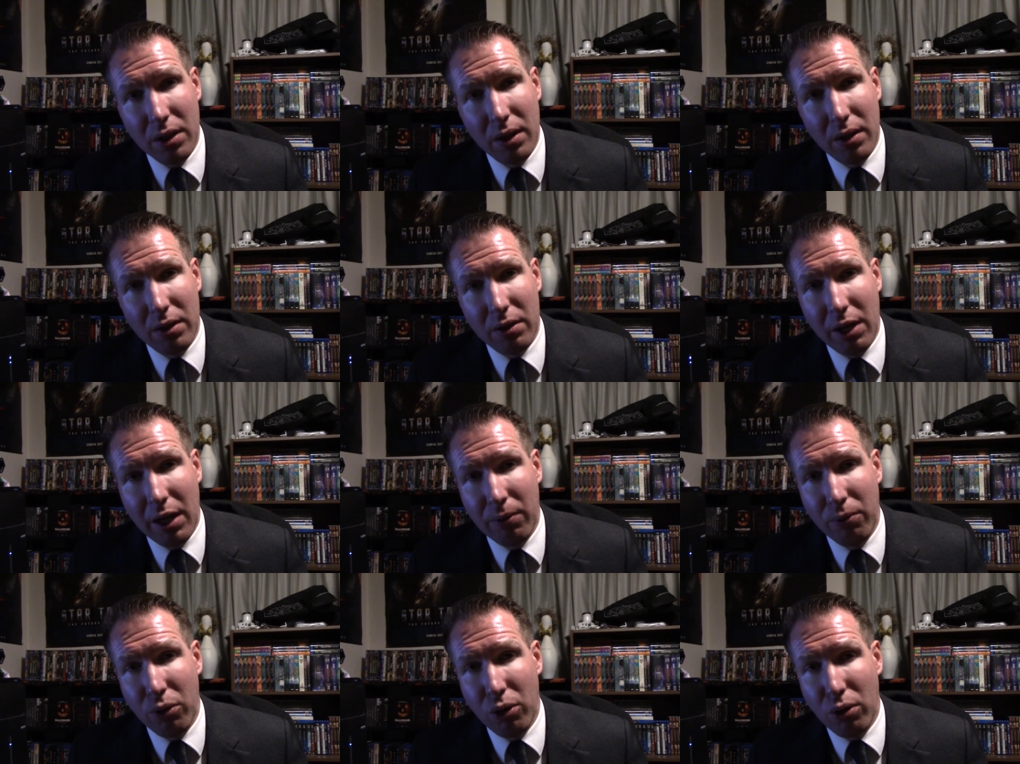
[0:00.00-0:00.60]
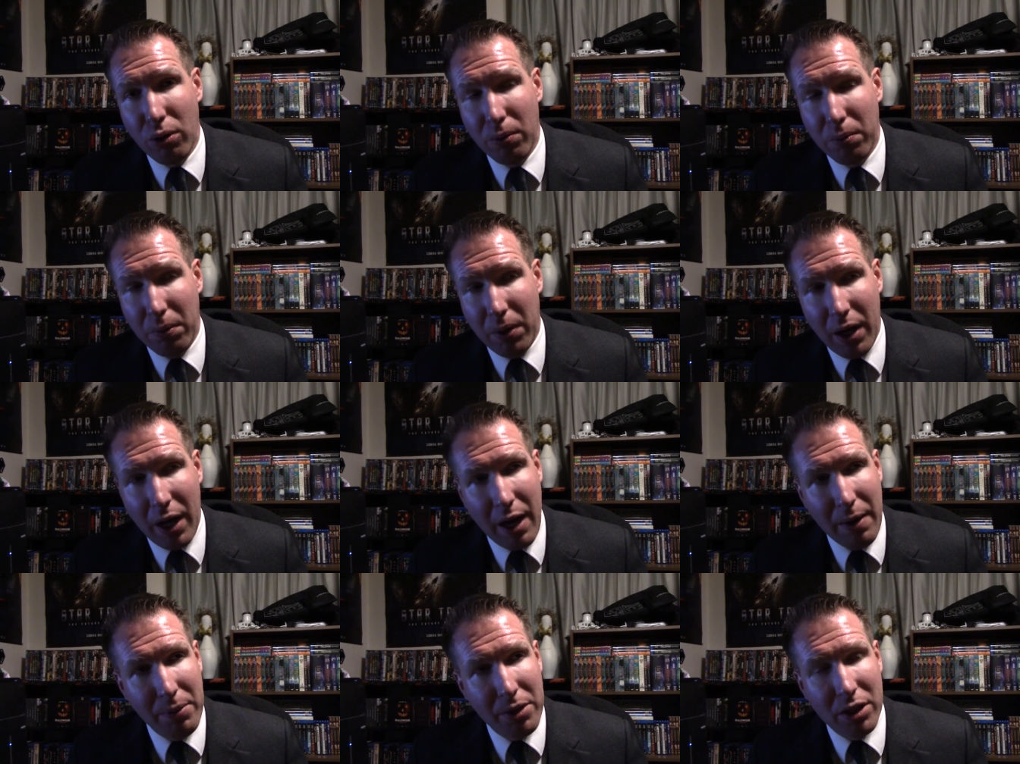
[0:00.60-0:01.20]
so I will
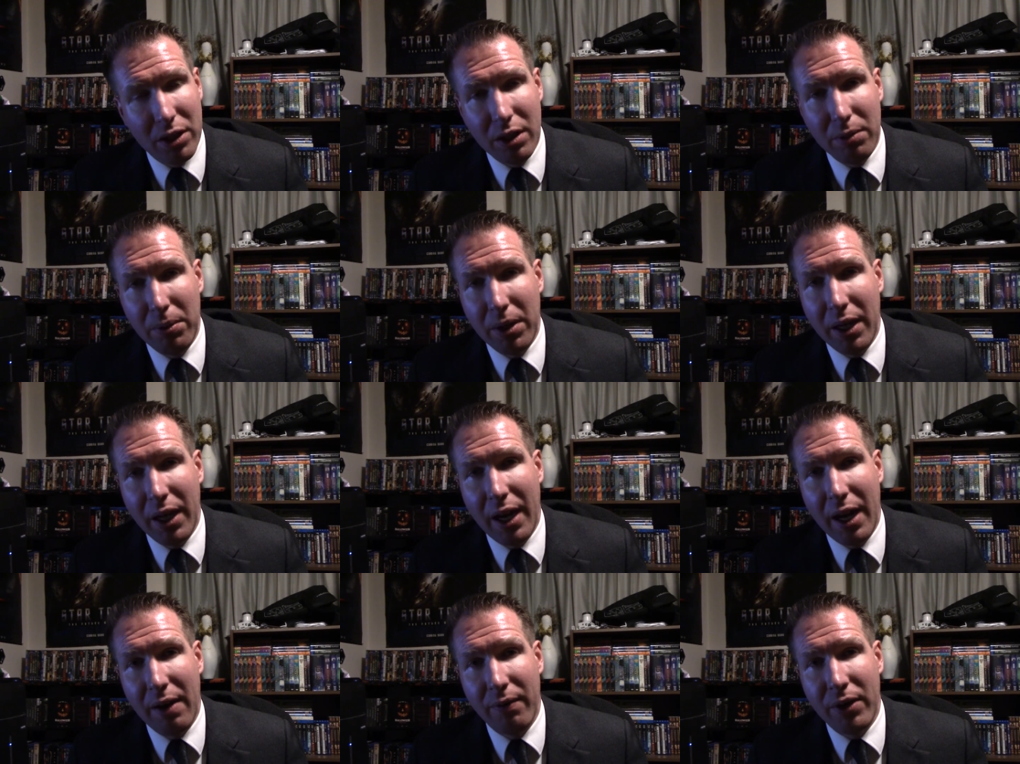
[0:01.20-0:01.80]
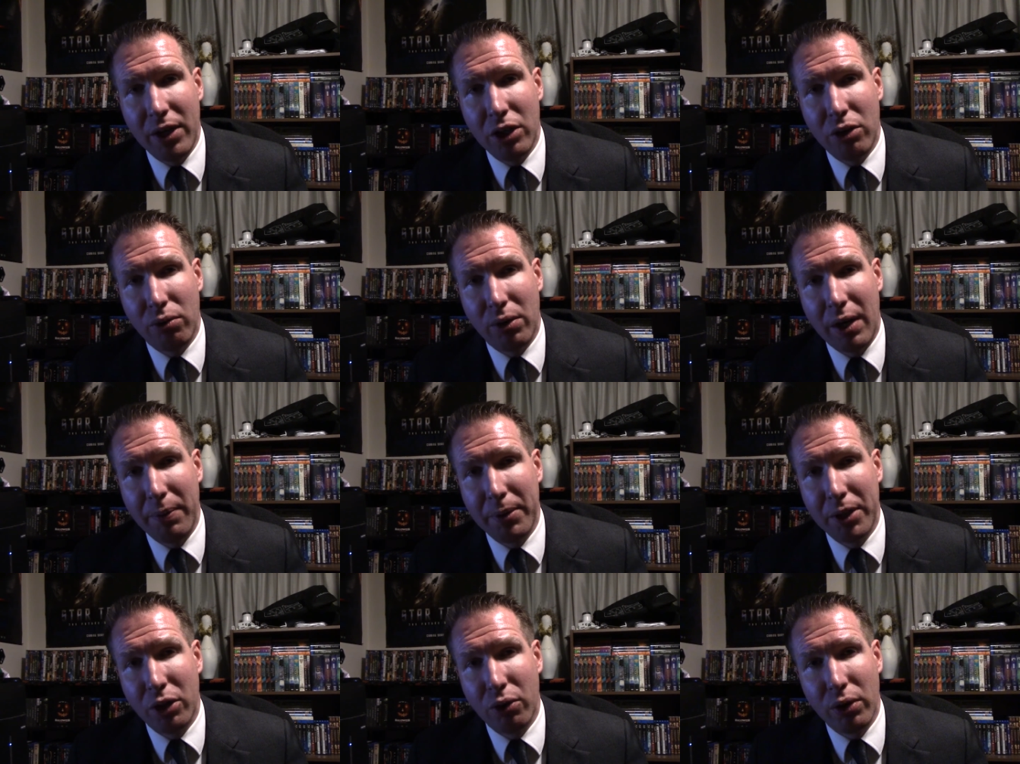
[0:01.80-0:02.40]
obviously be having
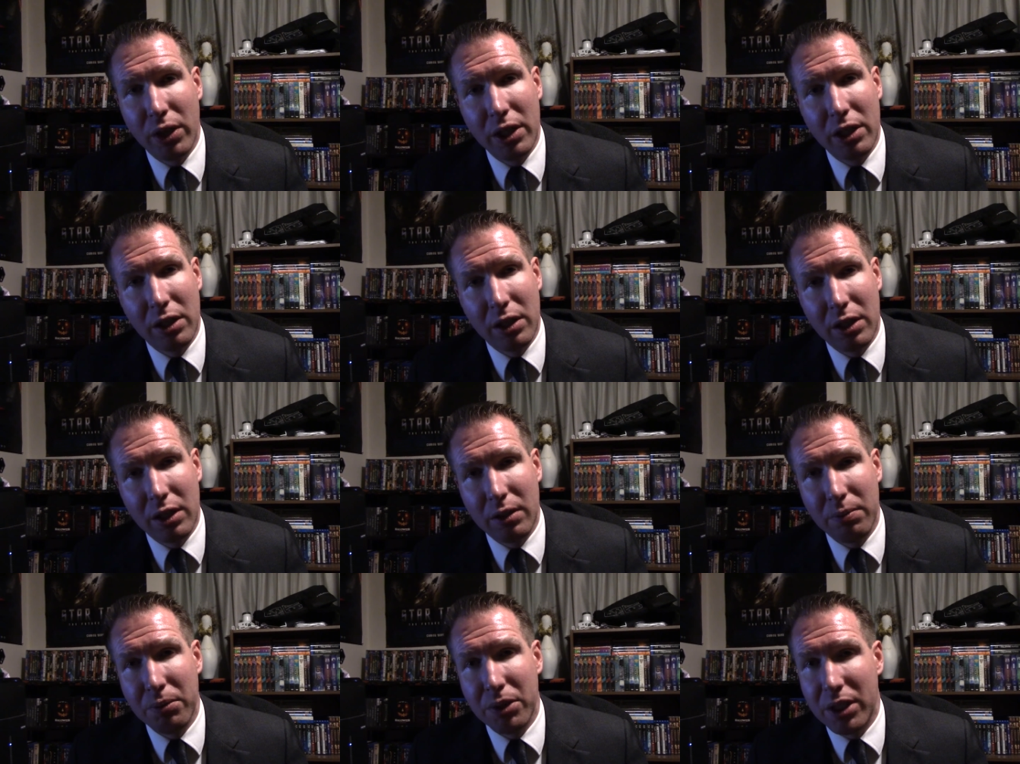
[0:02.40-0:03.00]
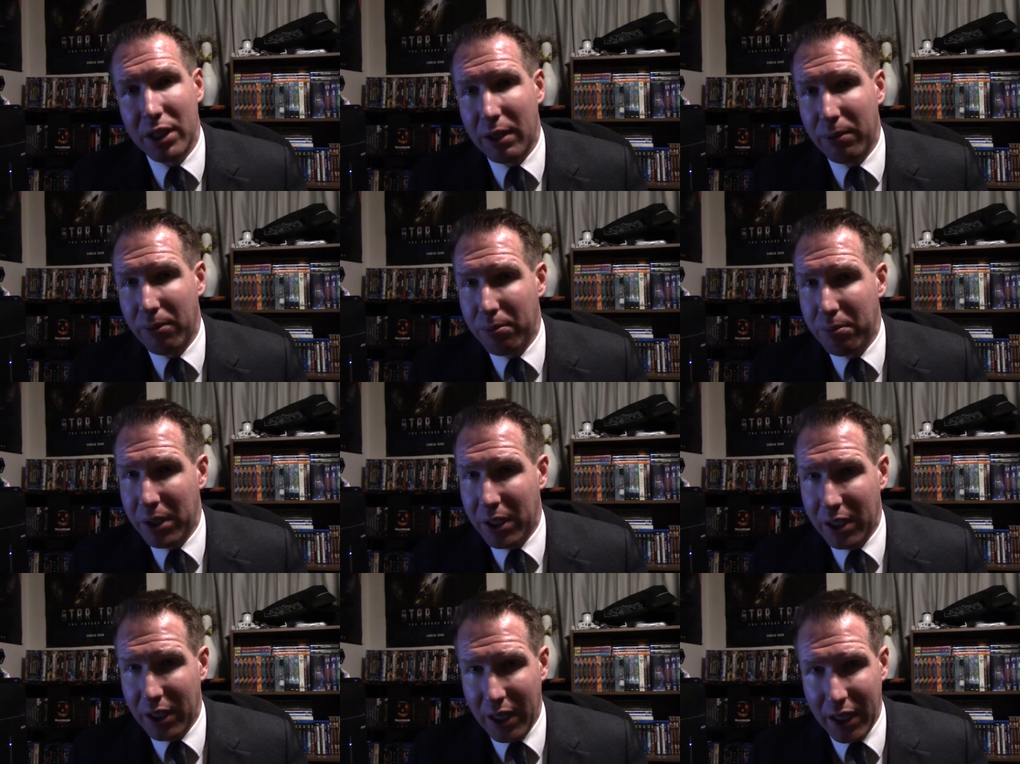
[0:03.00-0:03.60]
derogatory terms, and I will
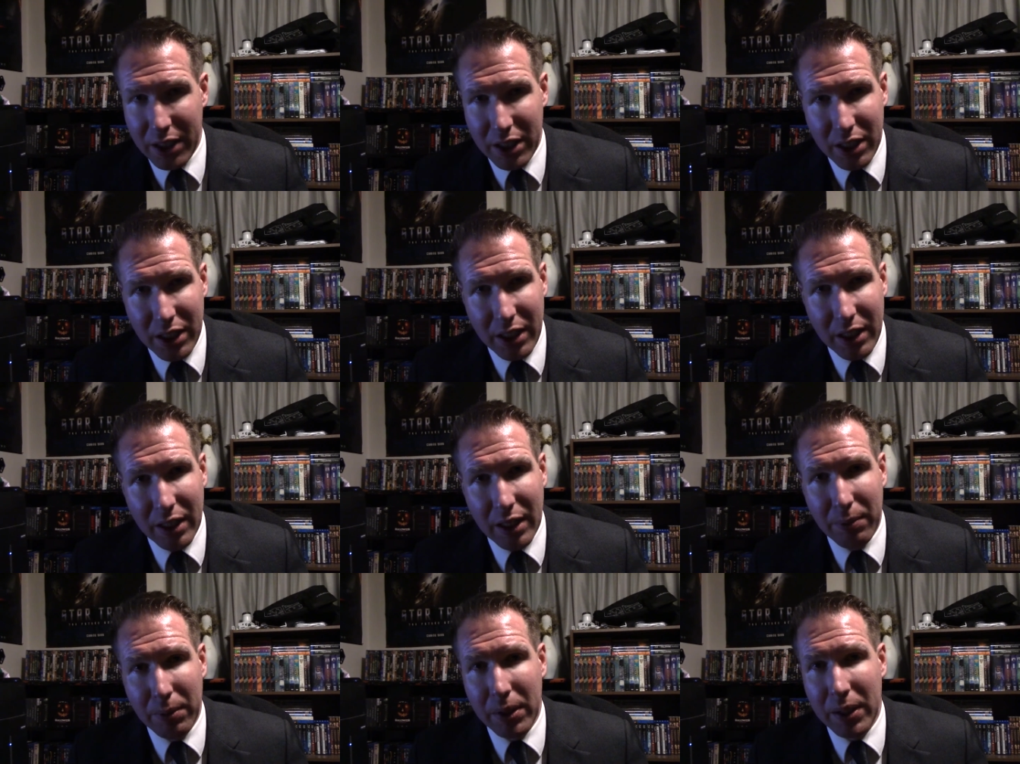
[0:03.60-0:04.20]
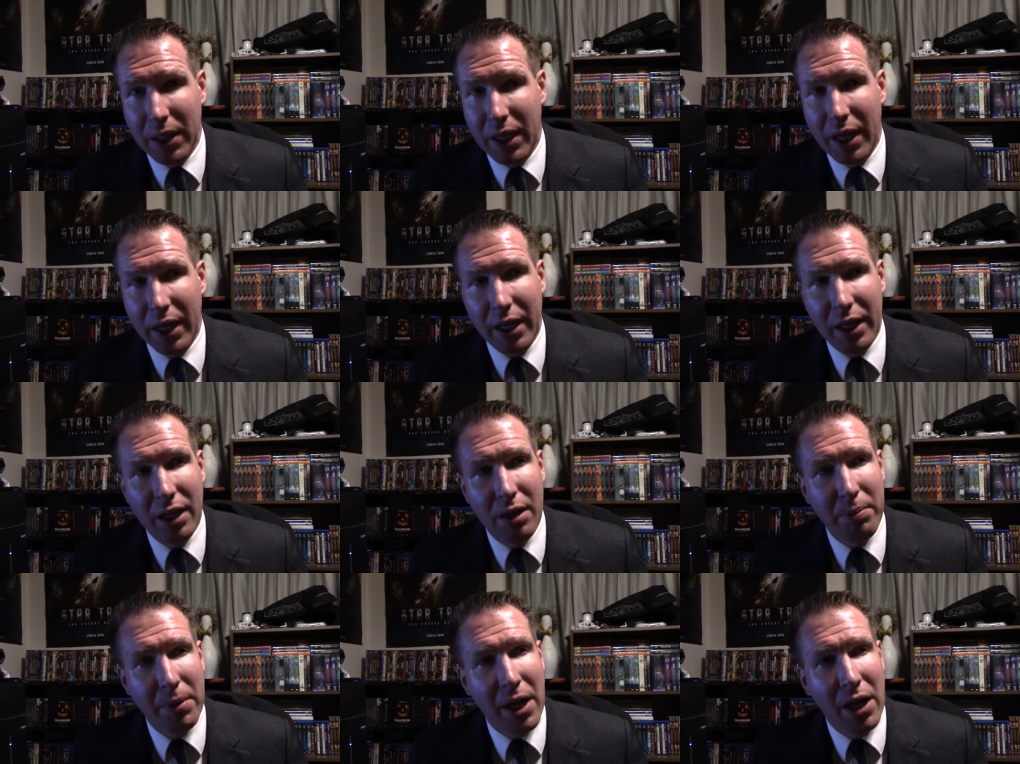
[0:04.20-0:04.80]
be cussing, I will be
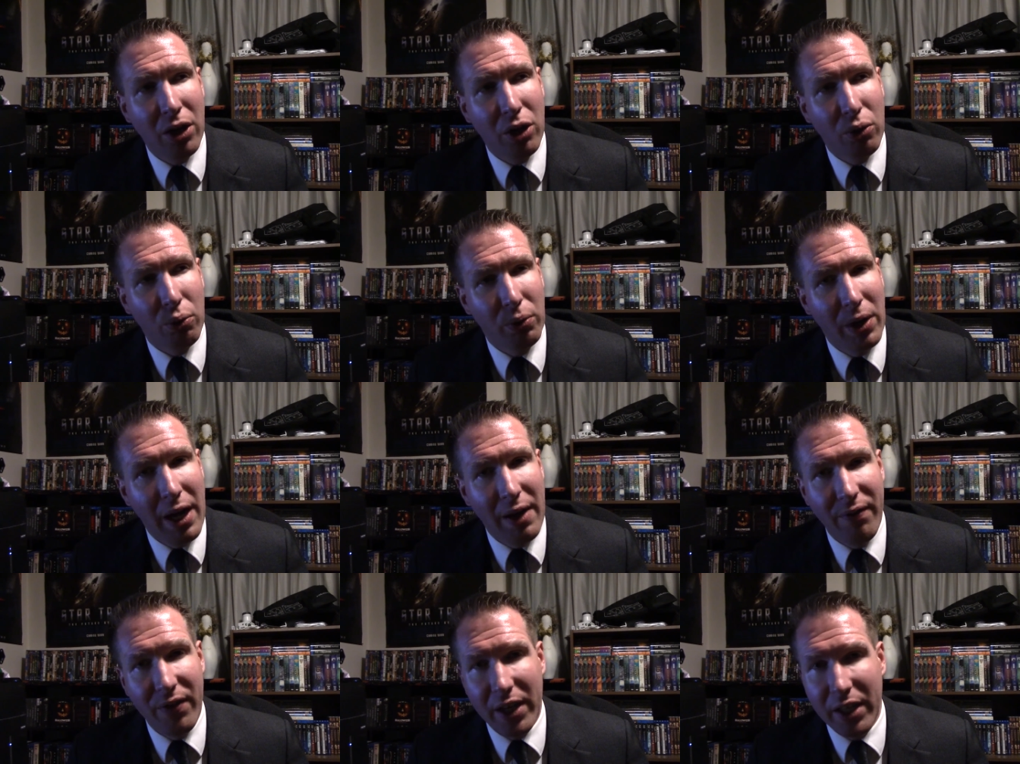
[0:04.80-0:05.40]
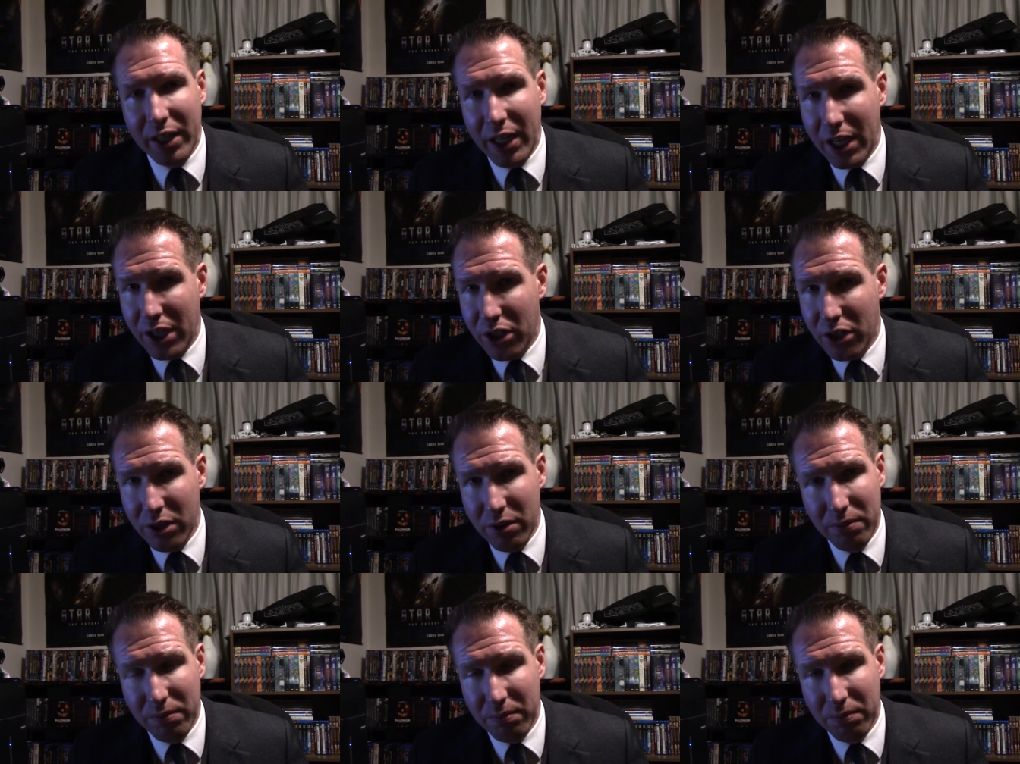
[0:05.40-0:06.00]
talking about graphic
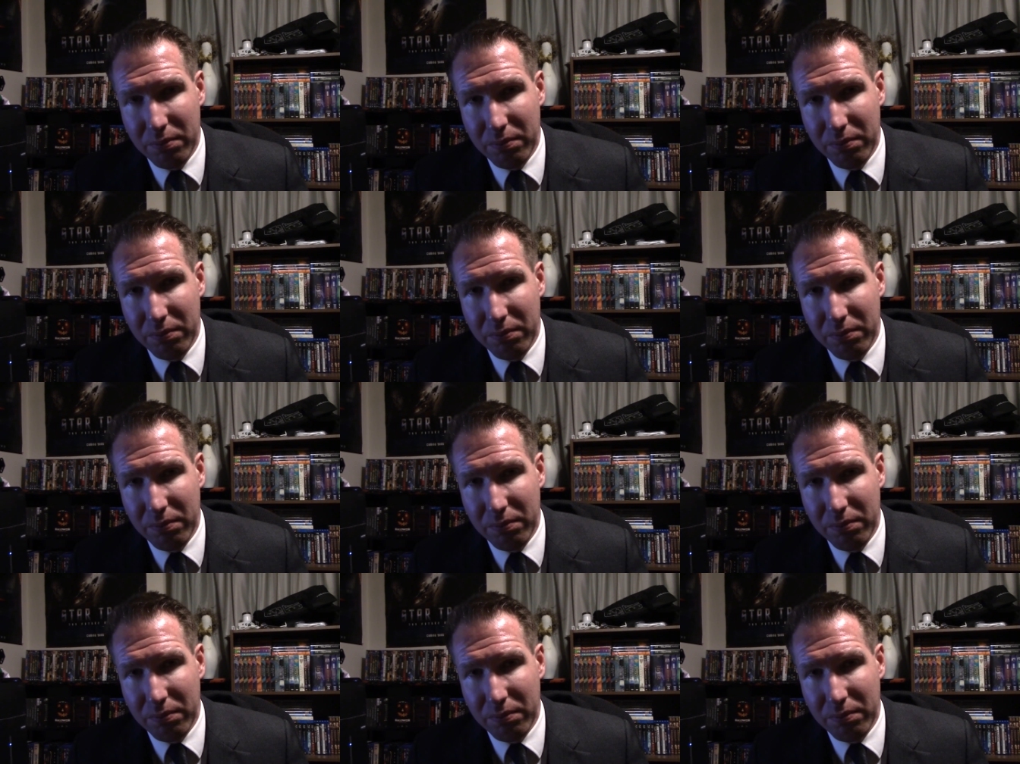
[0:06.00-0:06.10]
nature